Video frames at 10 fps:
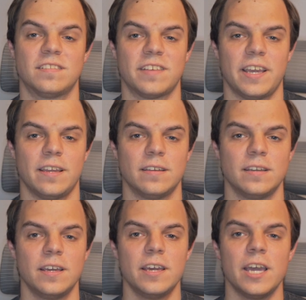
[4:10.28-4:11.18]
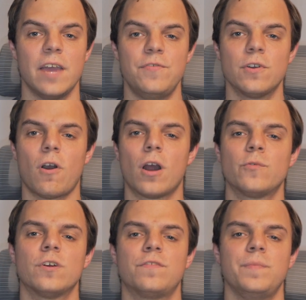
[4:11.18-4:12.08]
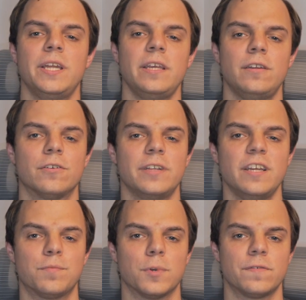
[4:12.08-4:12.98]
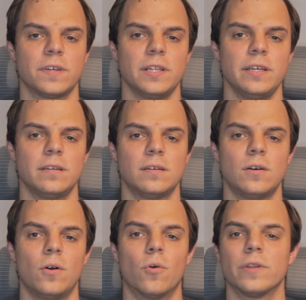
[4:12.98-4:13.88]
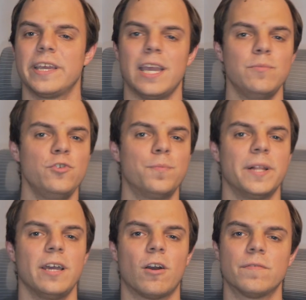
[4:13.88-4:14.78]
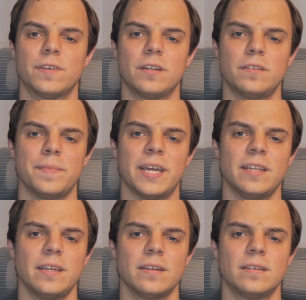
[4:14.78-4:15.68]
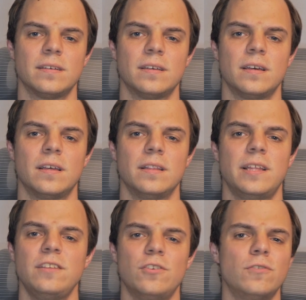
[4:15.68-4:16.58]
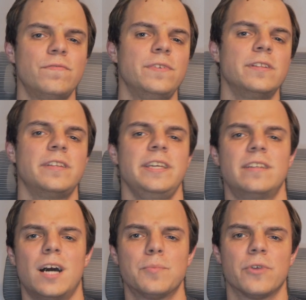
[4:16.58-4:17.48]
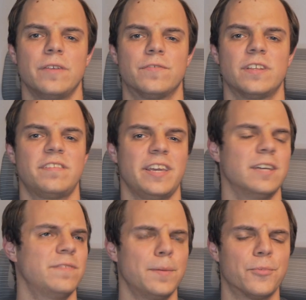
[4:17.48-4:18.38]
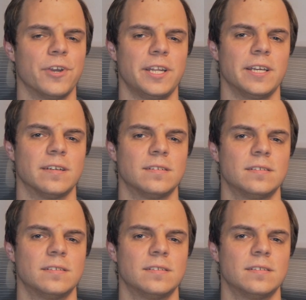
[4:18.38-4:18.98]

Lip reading: to say, if your hardware is meeting your needs perfectly, or the games you play aren't very demanding, then don't feel the need to upgrade for the sake of upgrading.